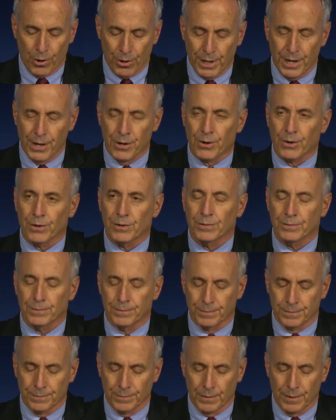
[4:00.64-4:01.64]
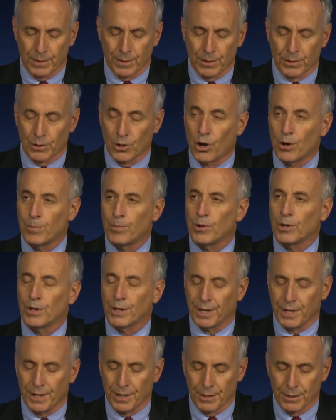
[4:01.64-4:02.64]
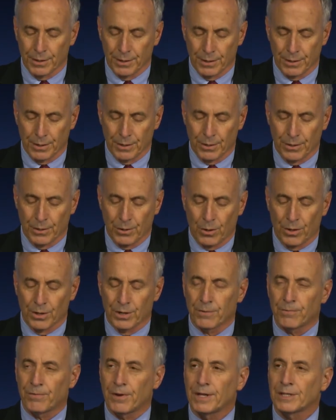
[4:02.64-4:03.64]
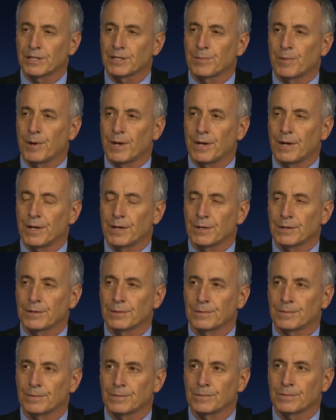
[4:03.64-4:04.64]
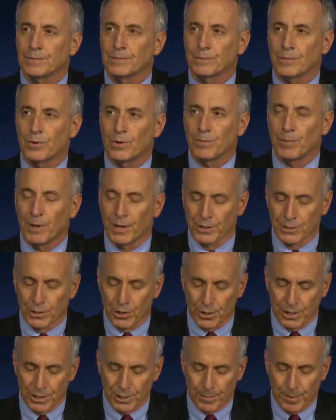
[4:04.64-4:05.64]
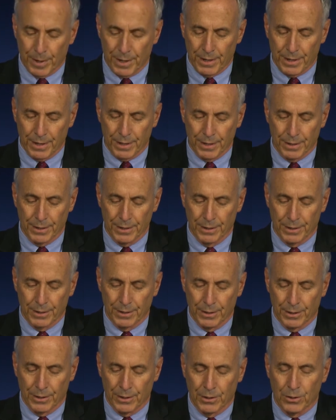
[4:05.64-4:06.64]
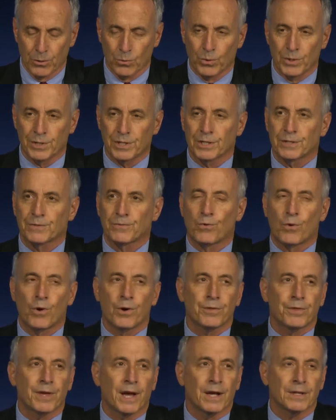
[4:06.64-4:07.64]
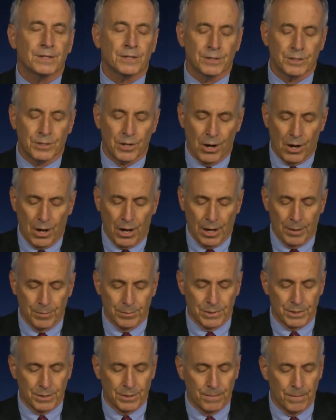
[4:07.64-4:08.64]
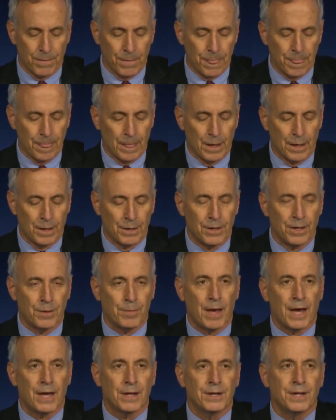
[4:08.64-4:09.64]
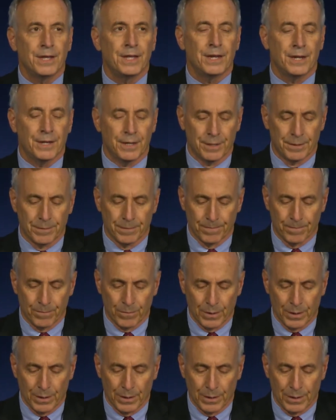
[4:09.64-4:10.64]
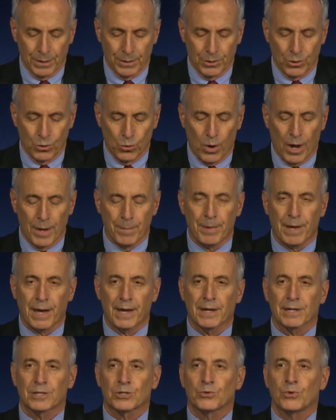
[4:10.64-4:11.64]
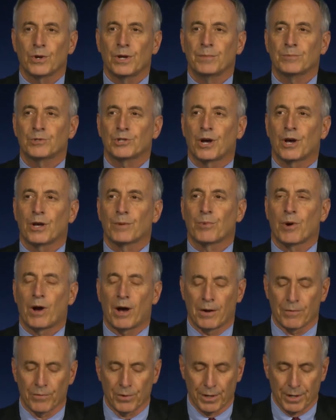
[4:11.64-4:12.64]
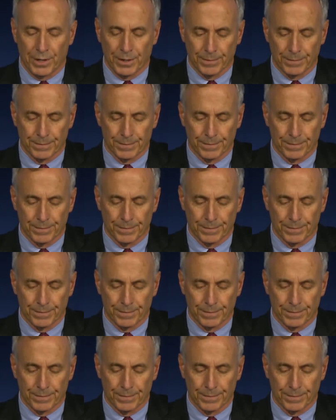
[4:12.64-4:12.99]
year globally on defense spending, on military spending, which is 4,000 times the amount needed to wipe out extreme child poverty.